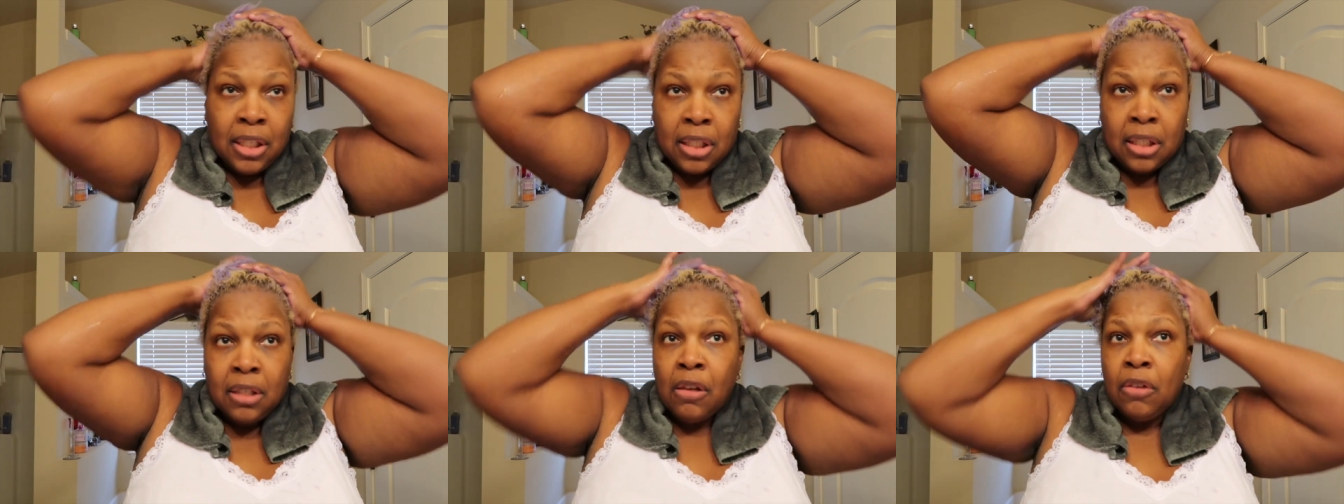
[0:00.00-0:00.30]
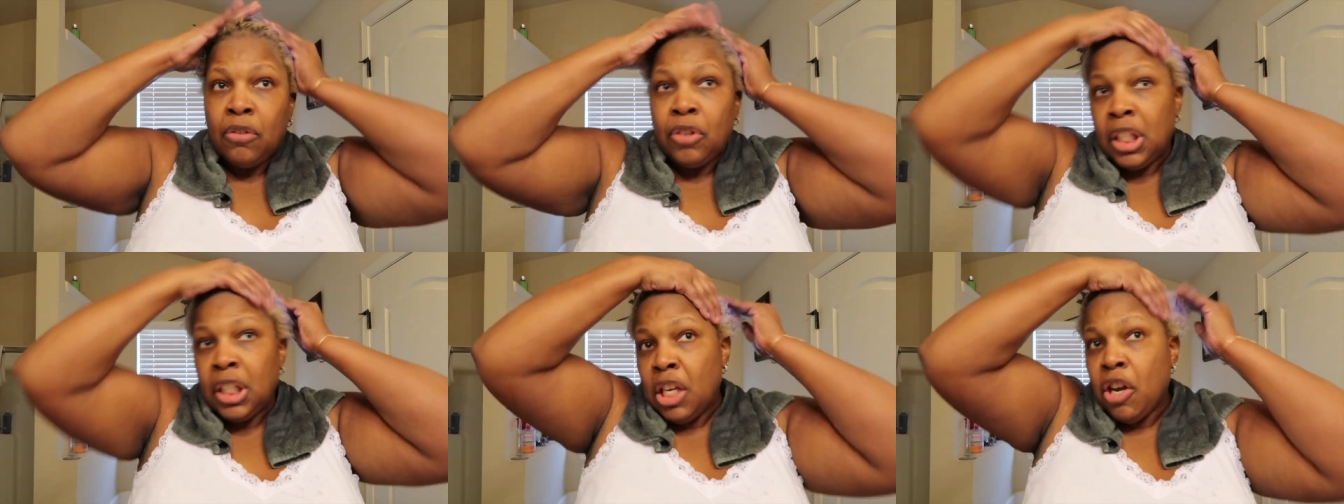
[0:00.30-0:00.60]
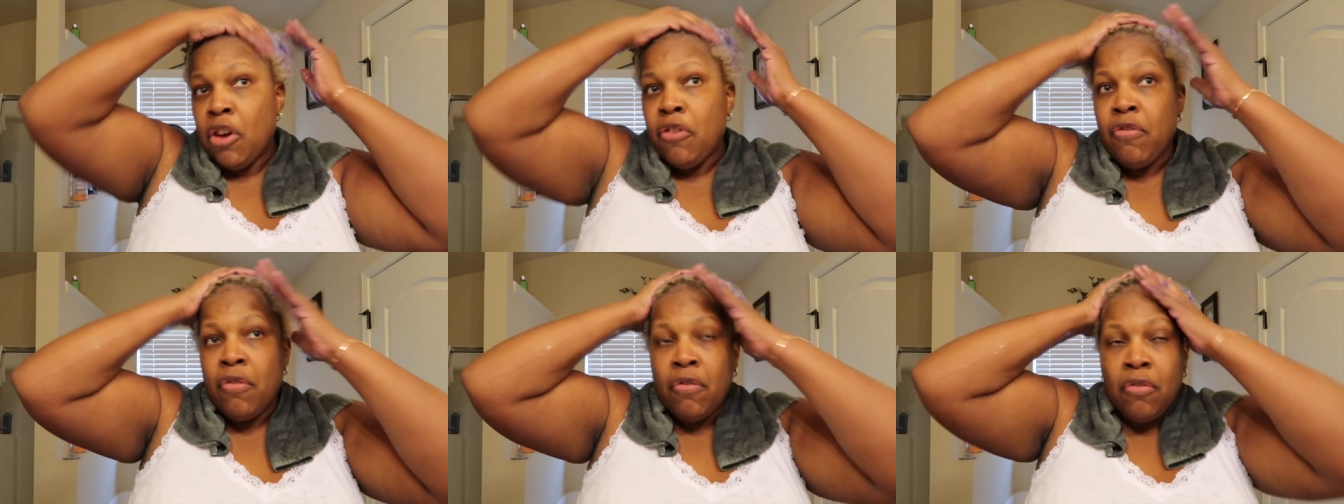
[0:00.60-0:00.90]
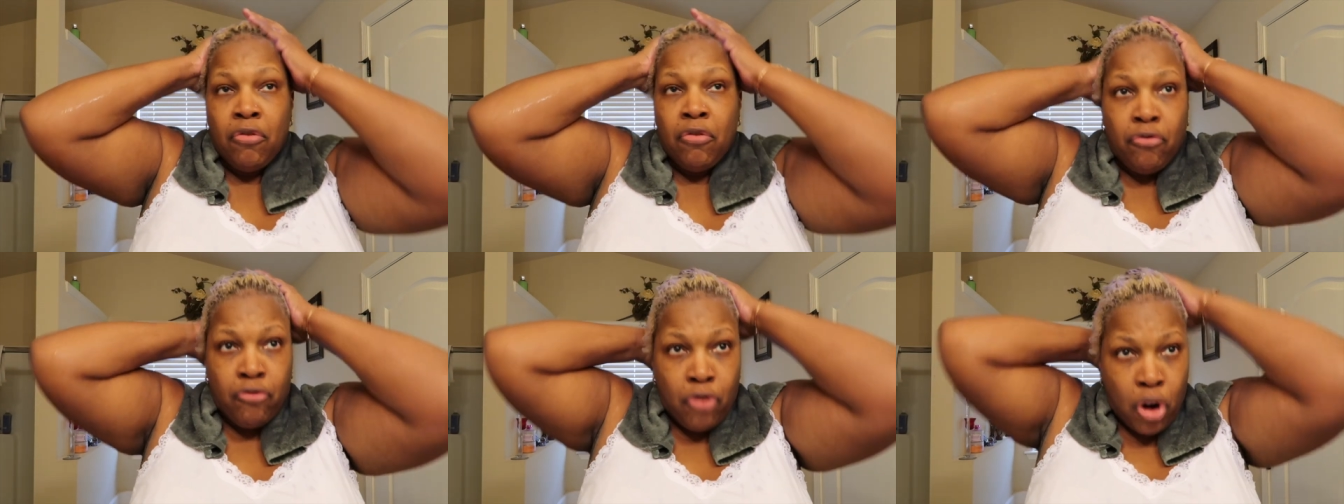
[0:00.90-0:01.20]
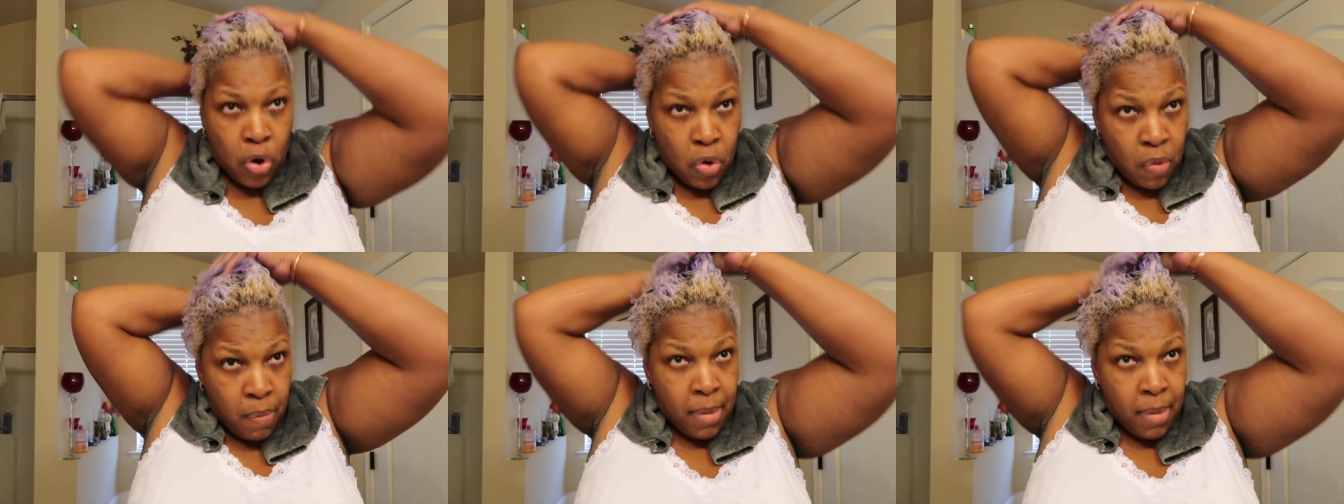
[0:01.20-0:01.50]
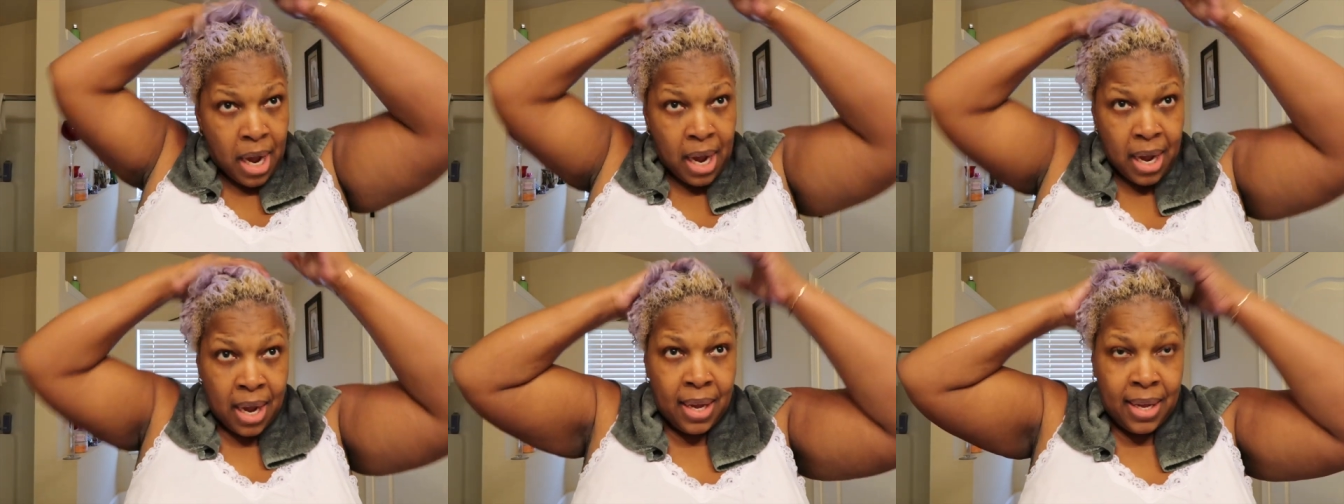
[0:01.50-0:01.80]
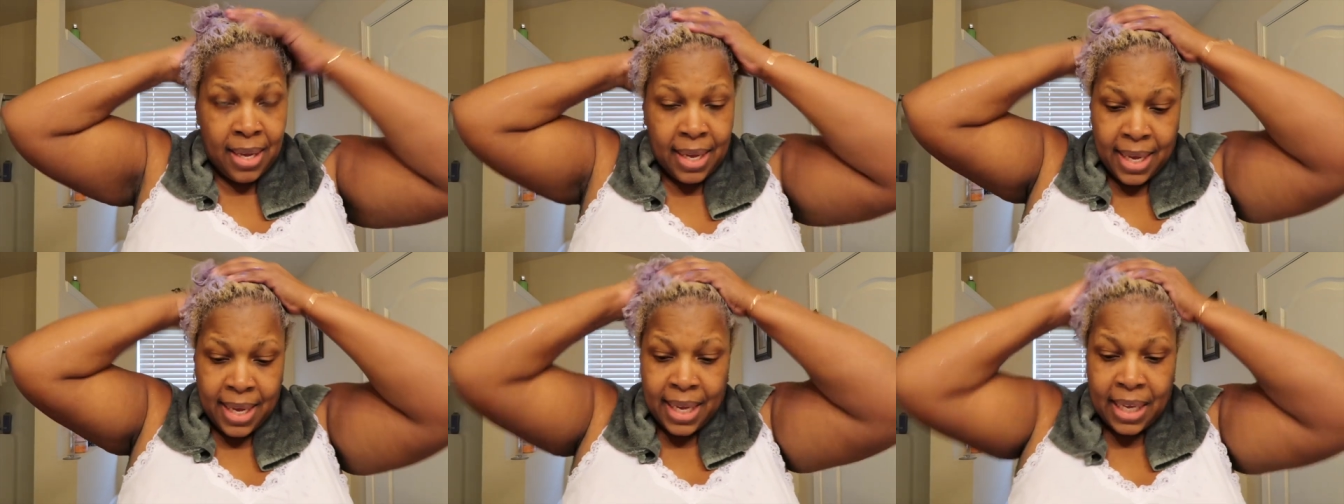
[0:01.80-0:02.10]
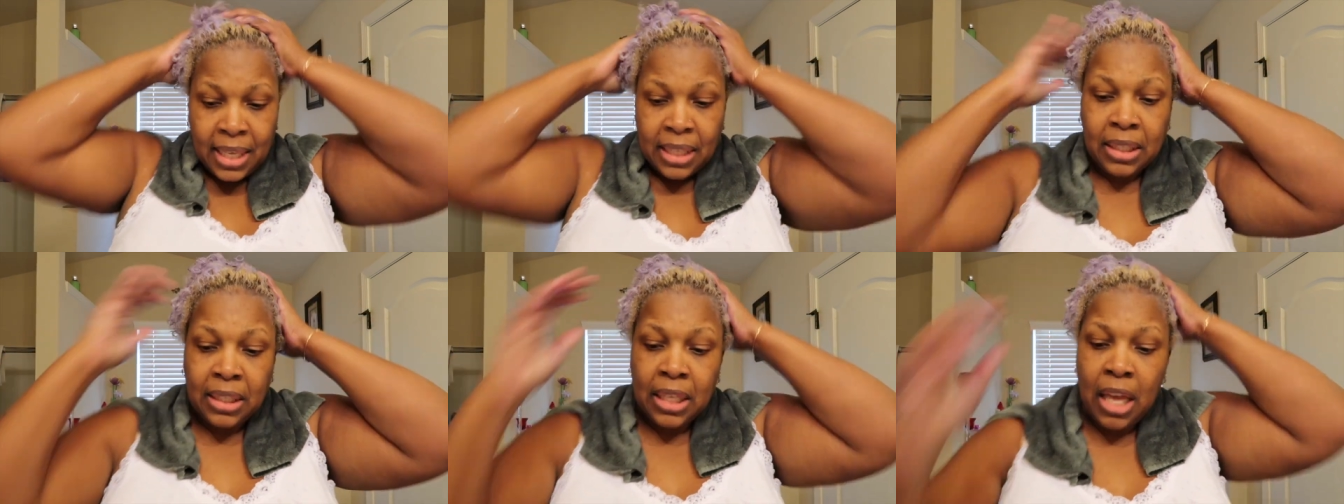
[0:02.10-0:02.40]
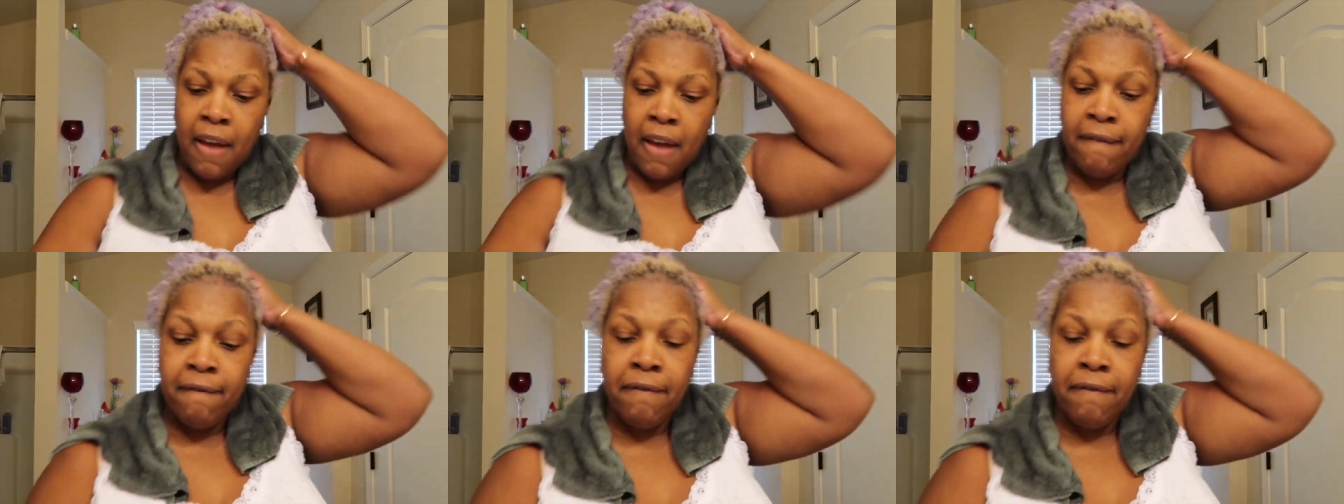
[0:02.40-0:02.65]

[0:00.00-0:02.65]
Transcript: So the aroma is